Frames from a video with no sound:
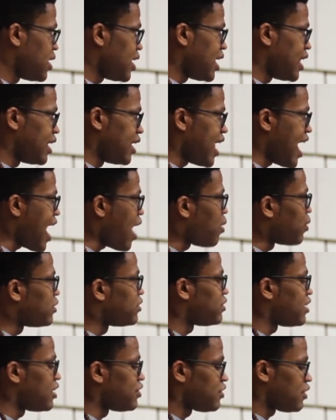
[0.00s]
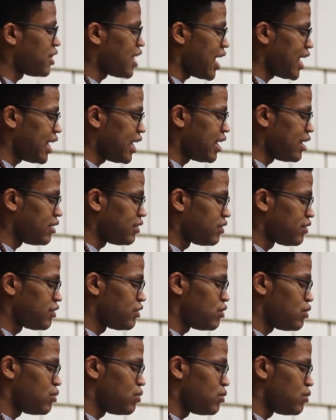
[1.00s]
and how essential that is
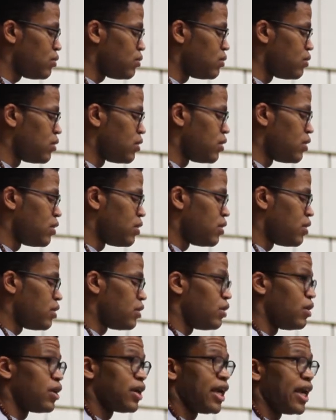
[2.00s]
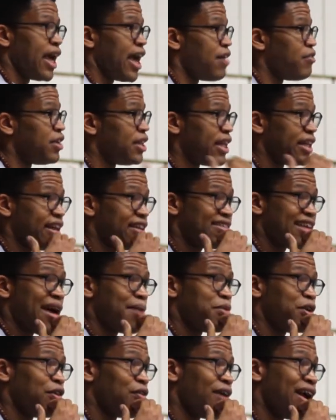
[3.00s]
to looking at everything that's
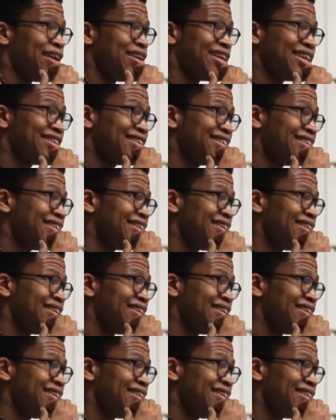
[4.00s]
happening around us.